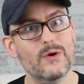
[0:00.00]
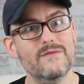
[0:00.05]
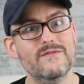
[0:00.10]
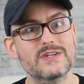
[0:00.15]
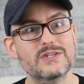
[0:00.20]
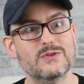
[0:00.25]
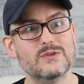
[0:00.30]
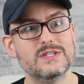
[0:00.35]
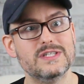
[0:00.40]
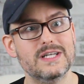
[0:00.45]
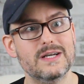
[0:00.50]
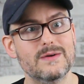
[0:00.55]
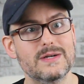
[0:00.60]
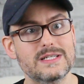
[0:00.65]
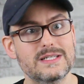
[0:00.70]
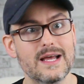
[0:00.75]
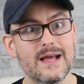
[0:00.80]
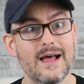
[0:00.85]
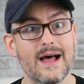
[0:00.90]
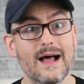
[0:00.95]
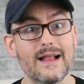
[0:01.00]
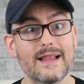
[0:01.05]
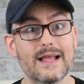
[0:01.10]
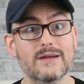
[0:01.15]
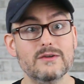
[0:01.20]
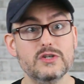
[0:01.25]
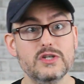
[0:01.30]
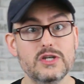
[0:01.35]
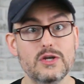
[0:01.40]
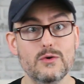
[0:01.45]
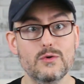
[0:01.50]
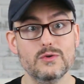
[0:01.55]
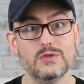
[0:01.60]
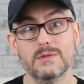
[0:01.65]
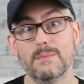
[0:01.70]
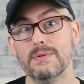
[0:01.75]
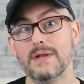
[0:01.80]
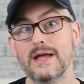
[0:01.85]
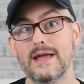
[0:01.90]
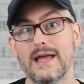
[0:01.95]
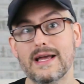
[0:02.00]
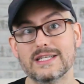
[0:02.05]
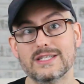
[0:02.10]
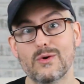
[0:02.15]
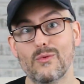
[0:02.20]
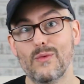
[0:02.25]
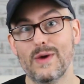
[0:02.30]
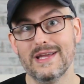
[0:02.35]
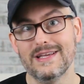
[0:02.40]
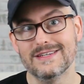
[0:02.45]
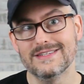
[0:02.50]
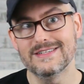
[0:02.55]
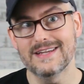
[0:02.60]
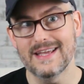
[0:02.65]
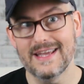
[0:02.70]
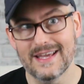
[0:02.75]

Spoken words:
Adventures series, allows you to play as awakened